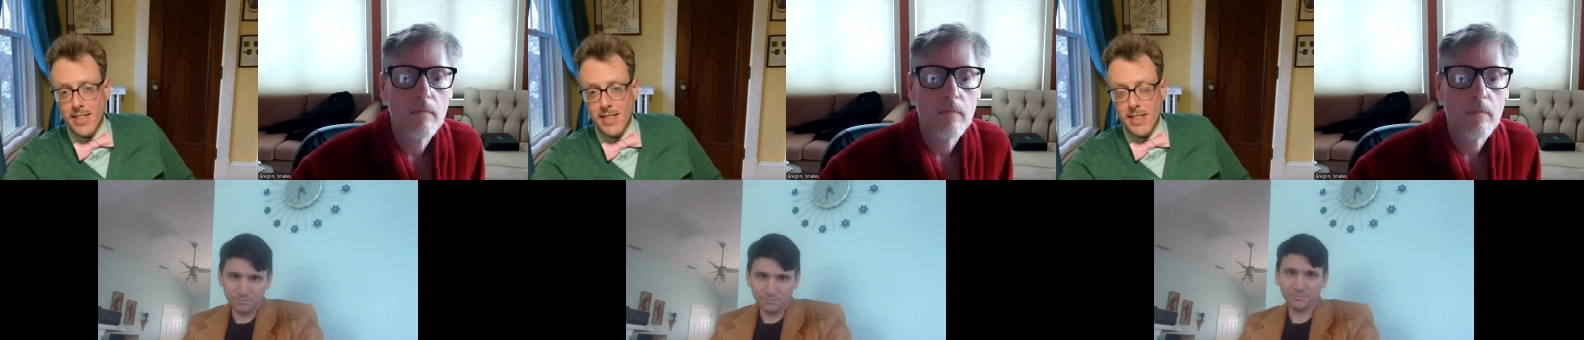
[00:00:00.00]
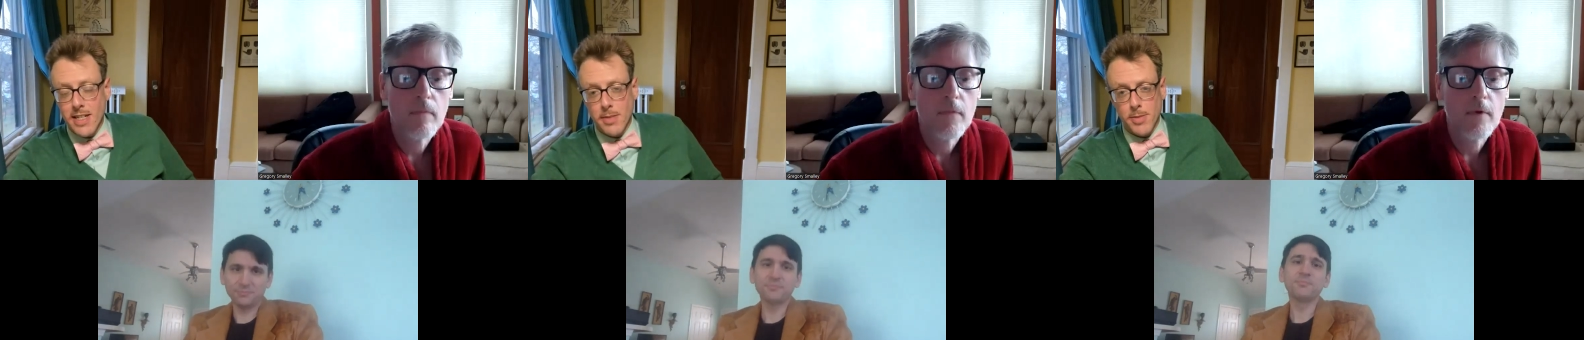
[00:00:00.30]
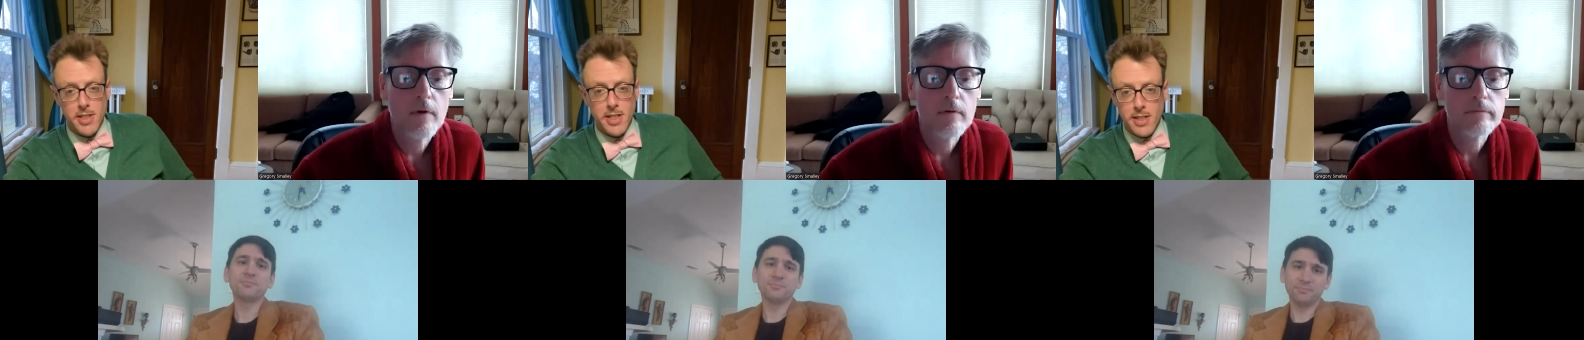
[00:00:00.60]
Speaker 1: on the
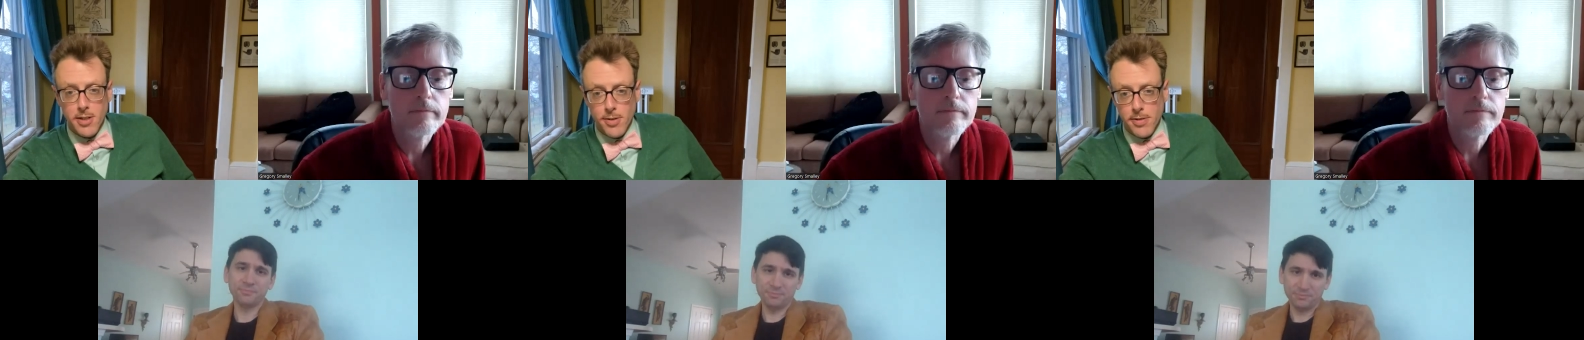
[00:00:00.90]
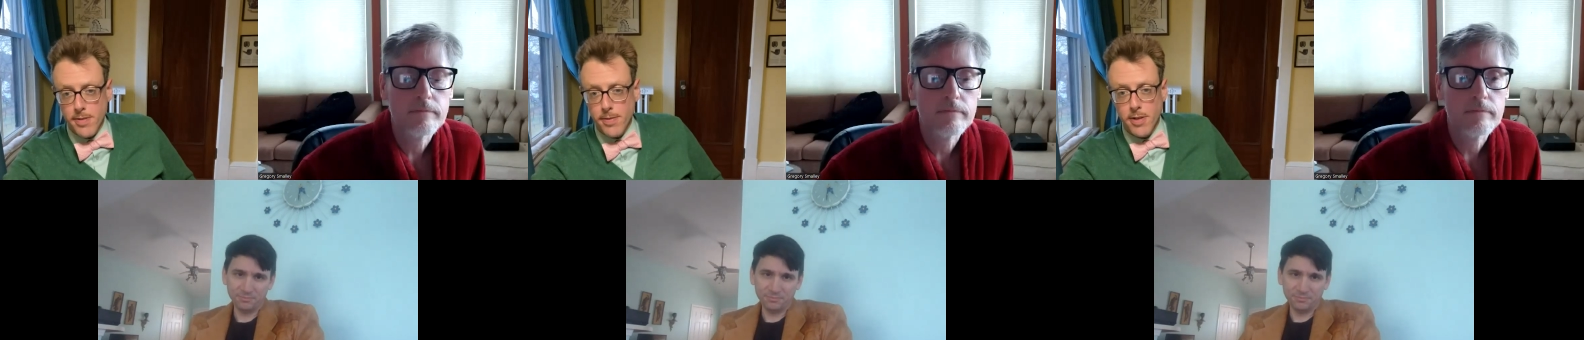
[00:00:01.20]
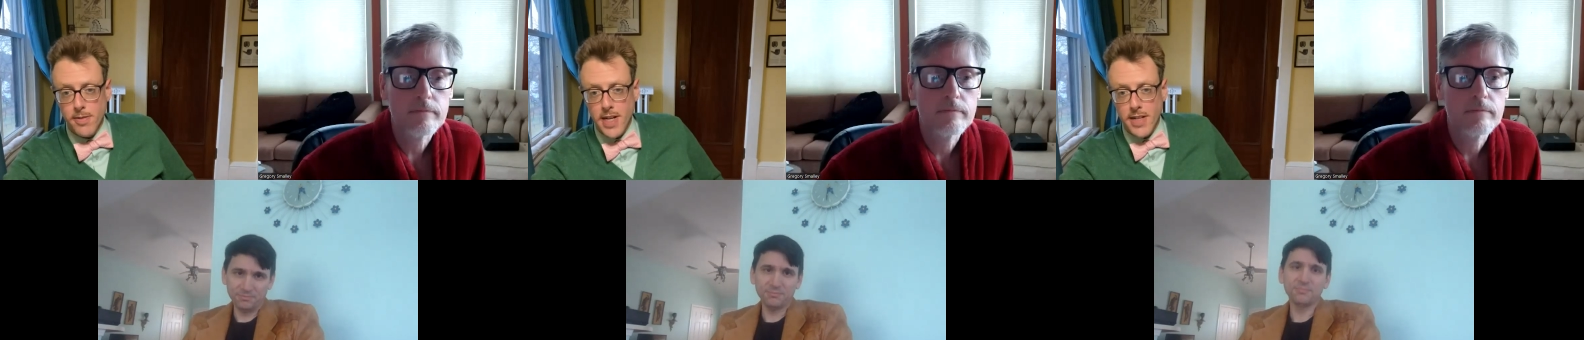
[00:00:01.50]
Talmud that go three,
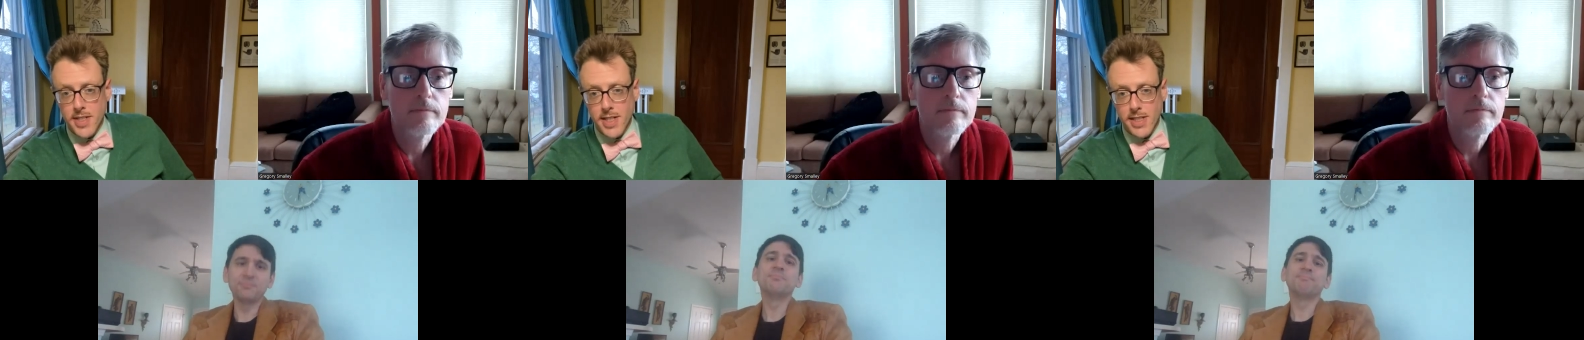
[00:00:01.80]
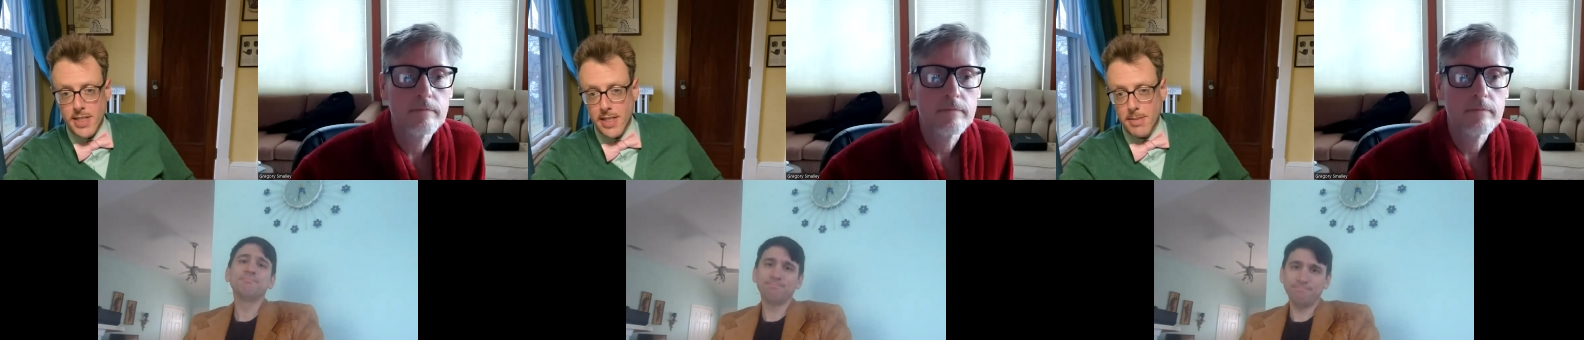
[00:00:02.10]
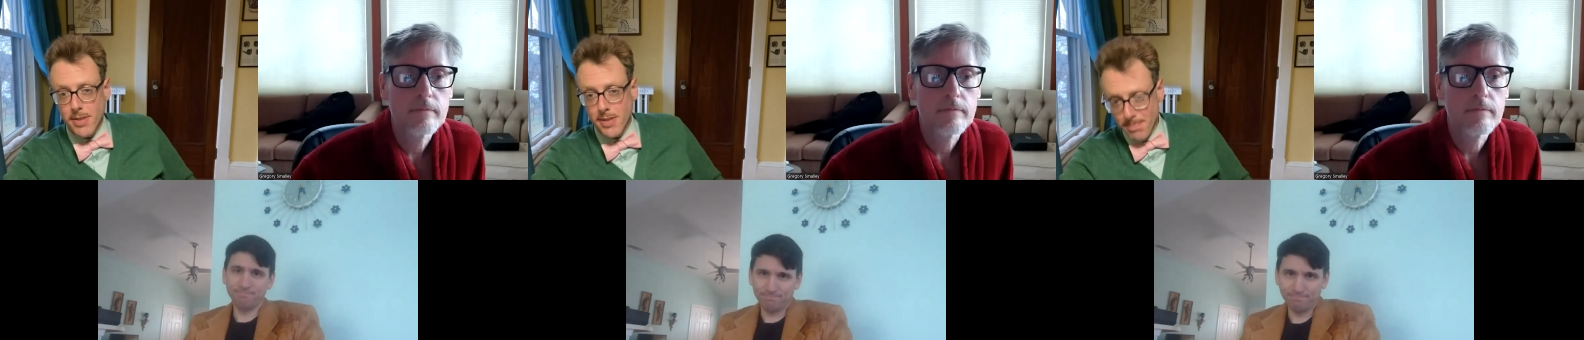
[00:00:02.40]
four, five, six
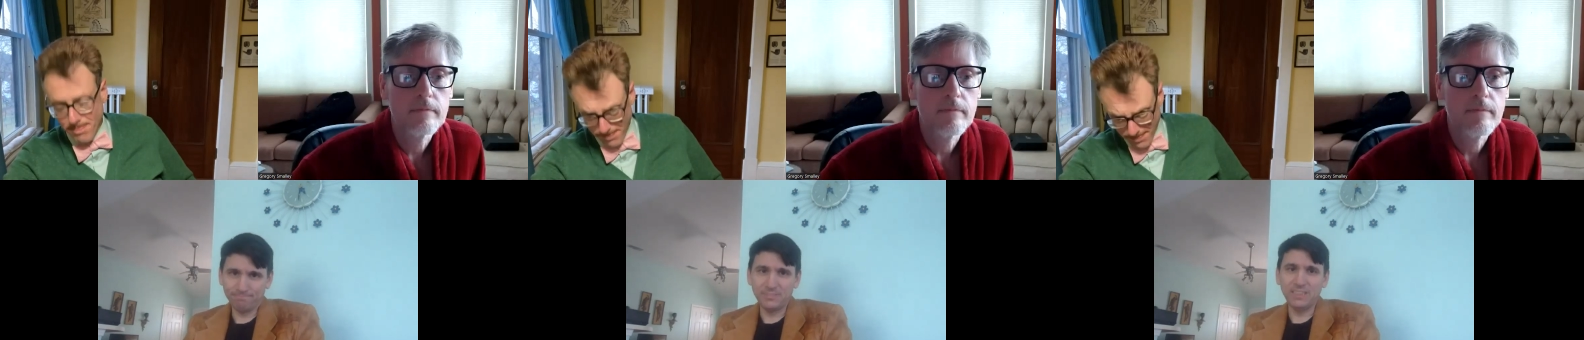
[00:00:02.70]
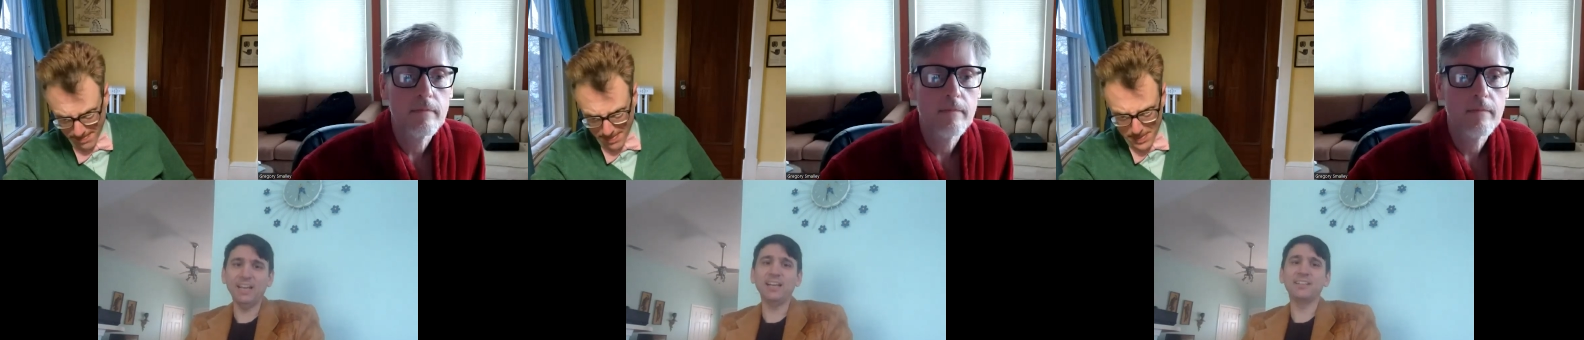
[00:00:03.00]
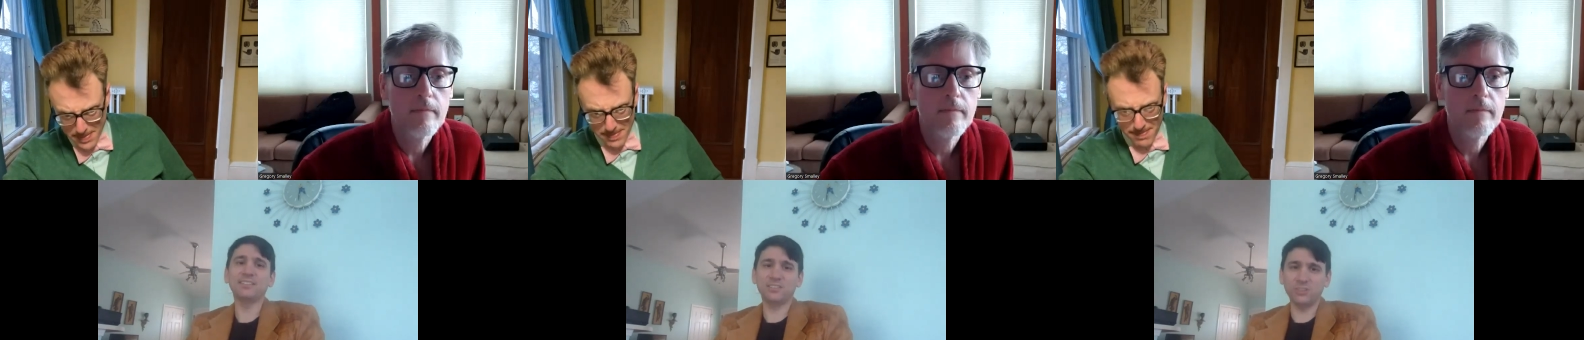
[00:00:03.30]
deep.
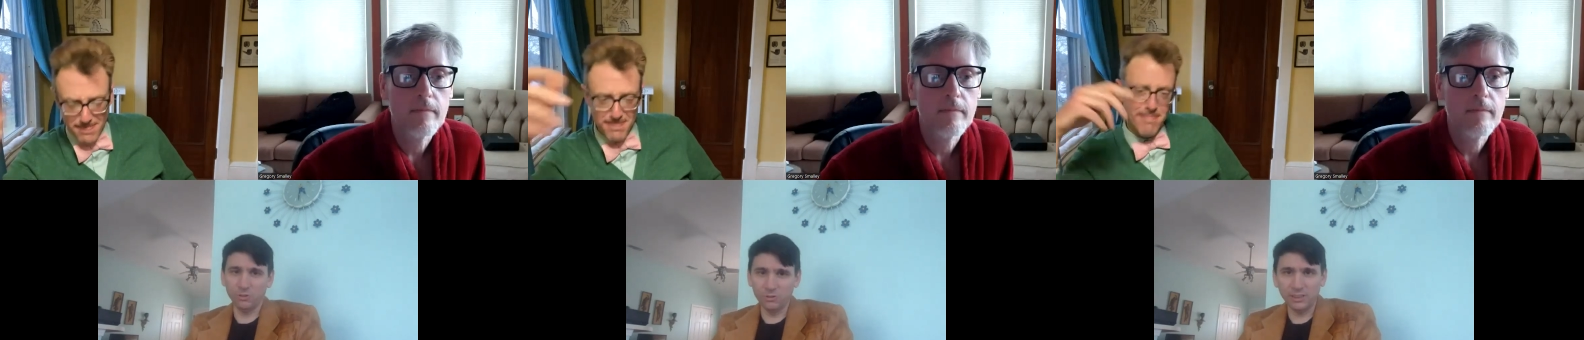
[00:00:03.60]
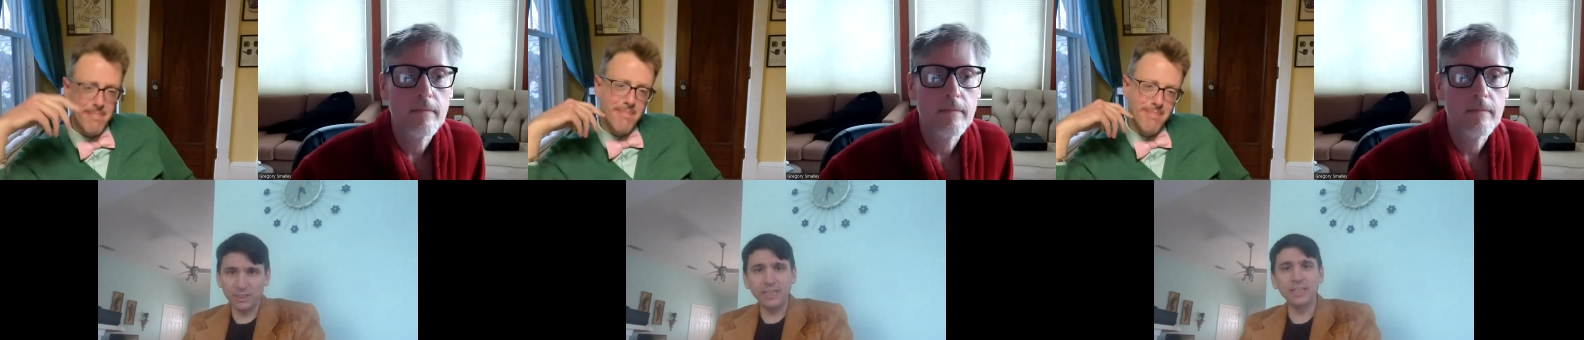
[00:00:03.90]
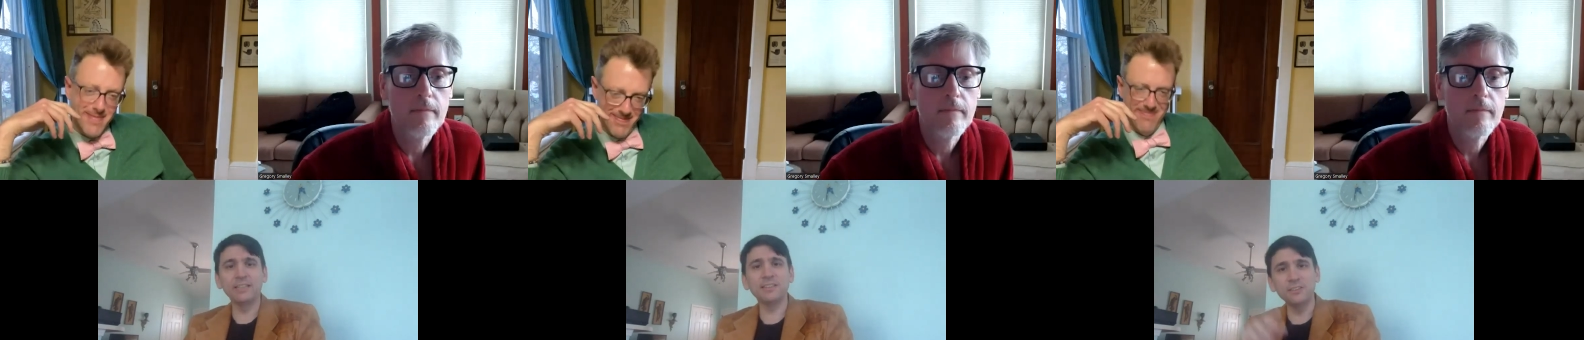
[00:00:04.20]
Speaker 2: Yes, totally. And
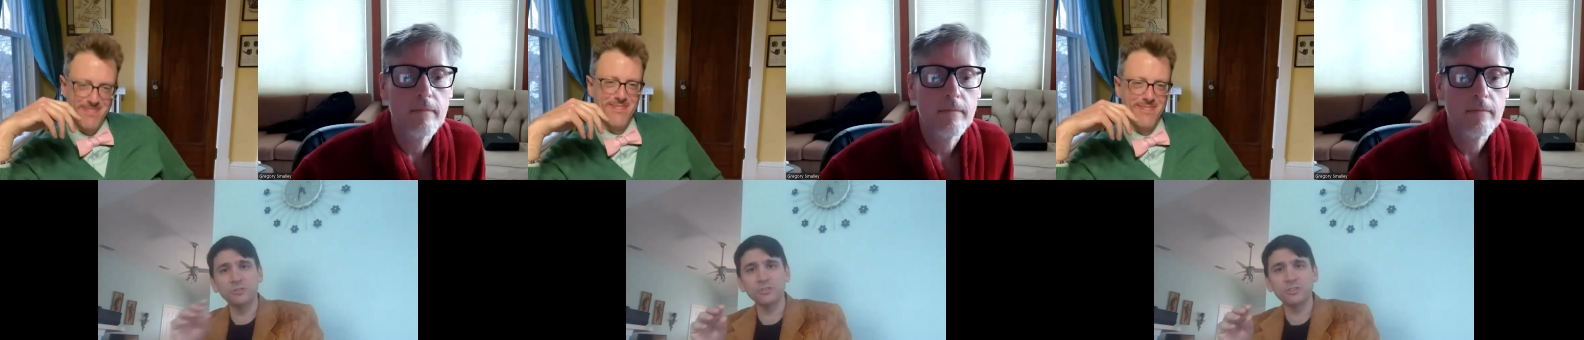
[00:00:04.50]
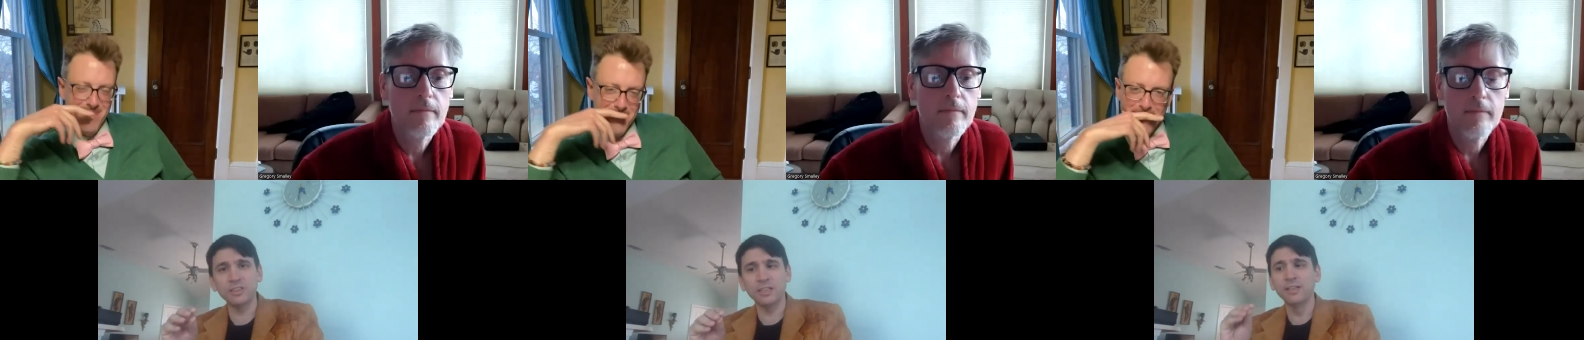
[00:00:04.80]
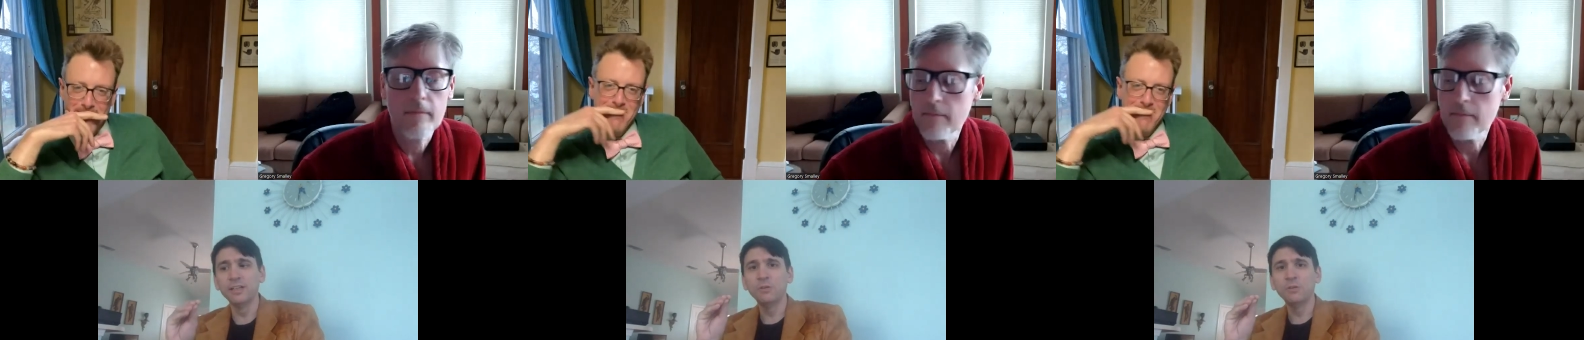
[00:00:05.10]
it's interesting